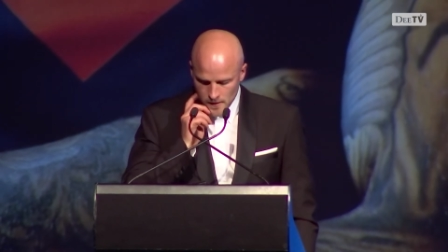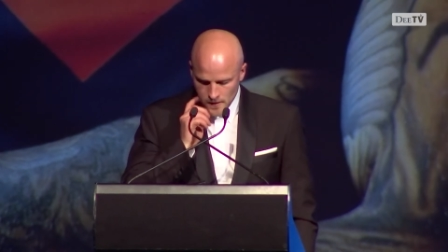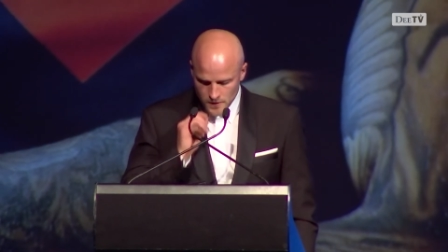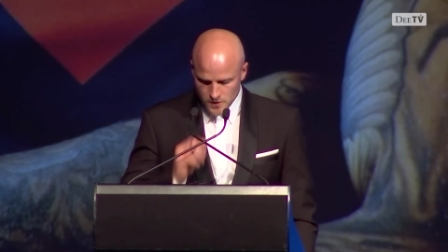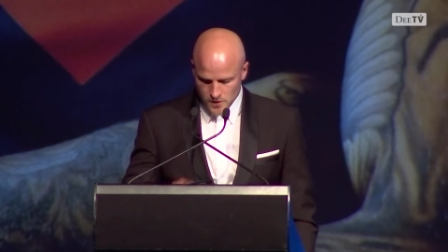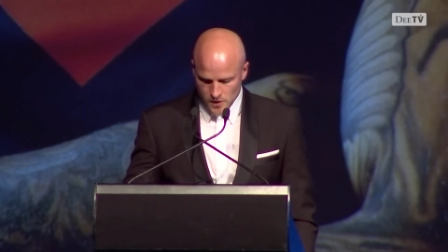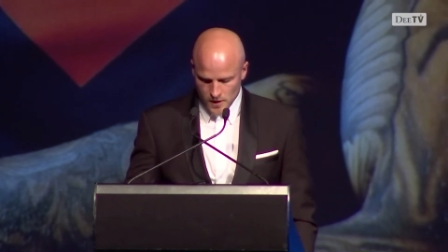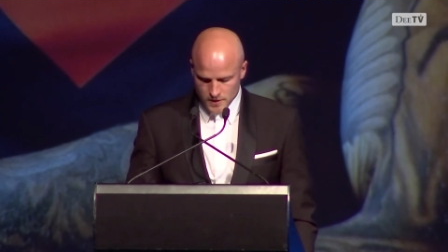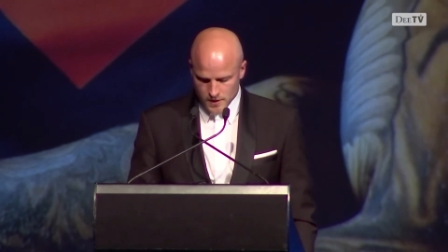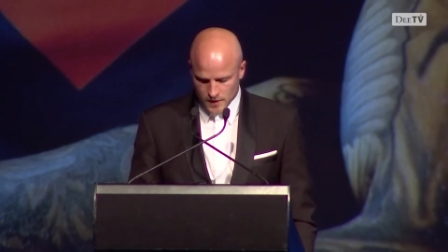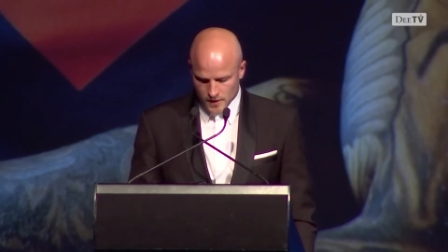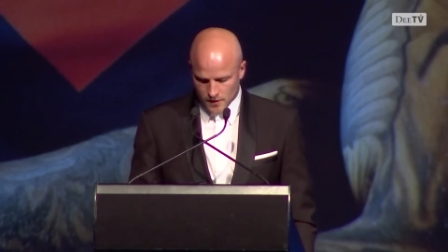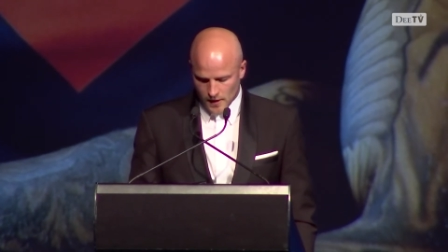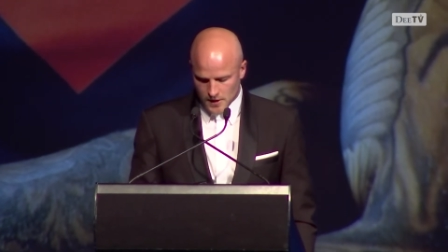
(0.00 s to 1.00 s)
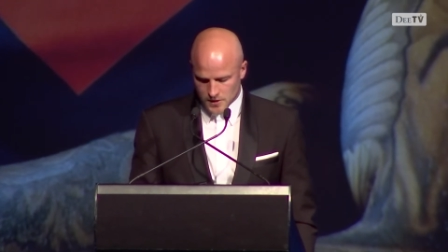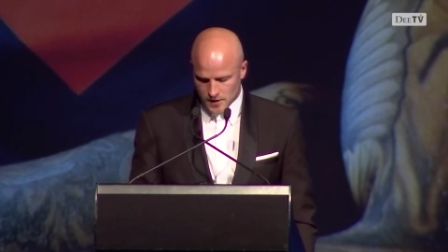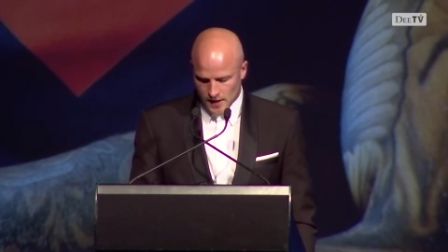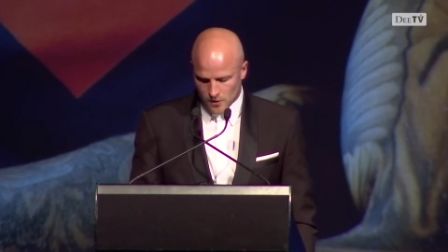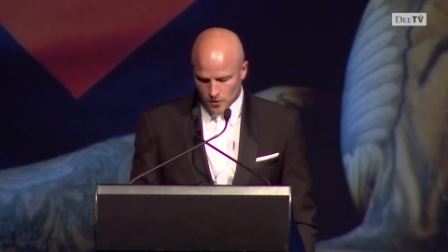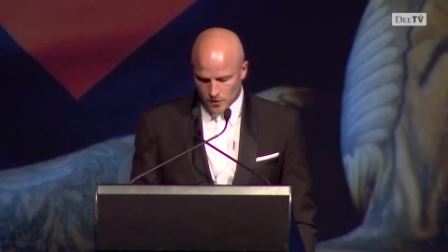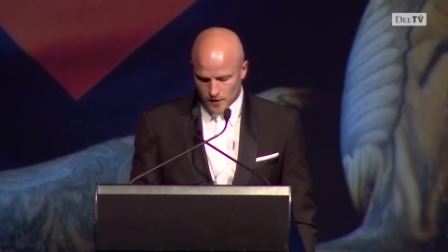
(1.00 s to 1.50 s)
I'd just like to
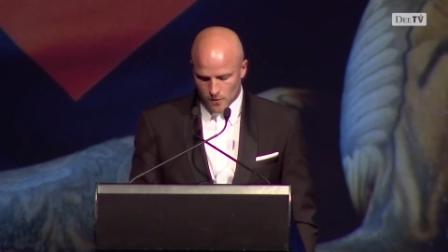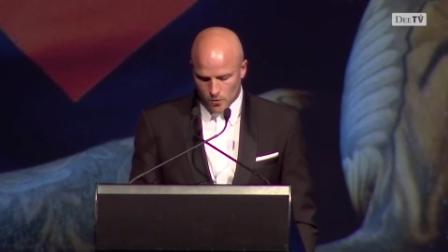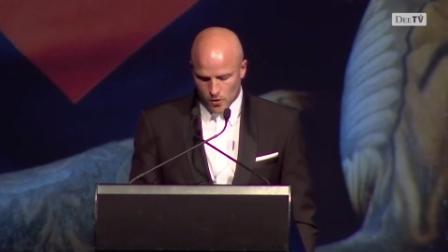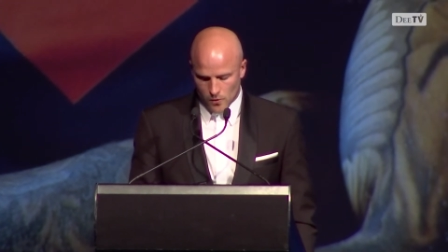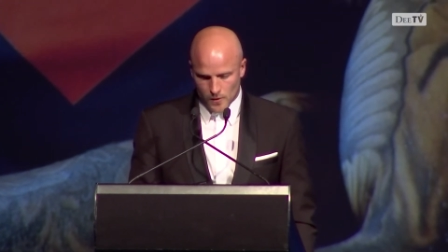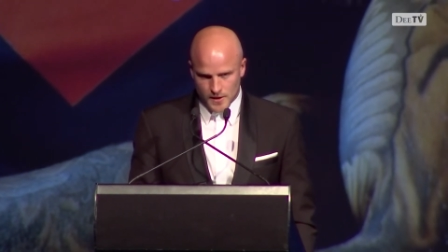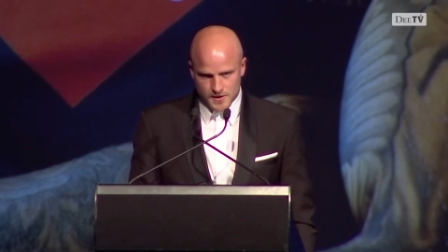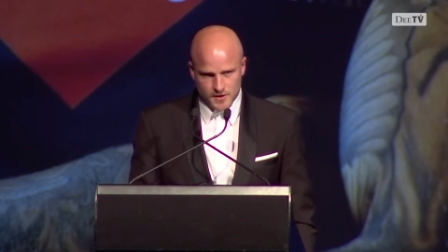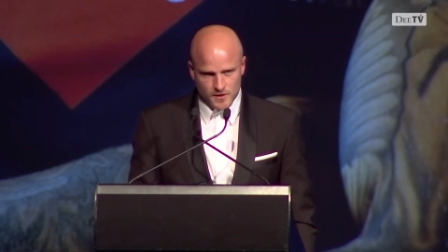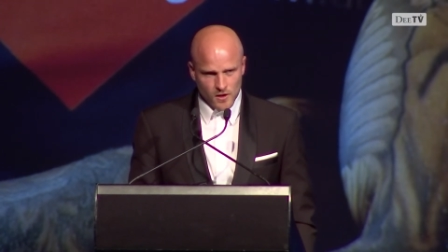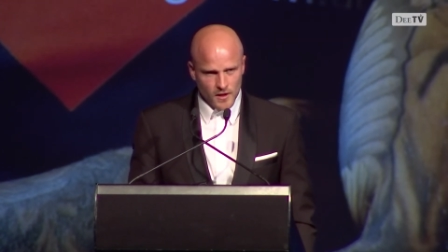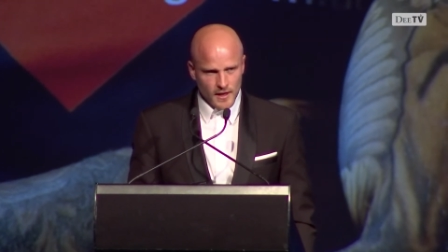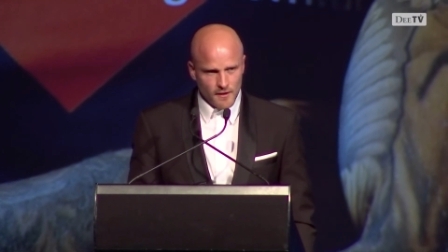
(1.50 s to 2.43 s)
congratulate all the award winners tonight.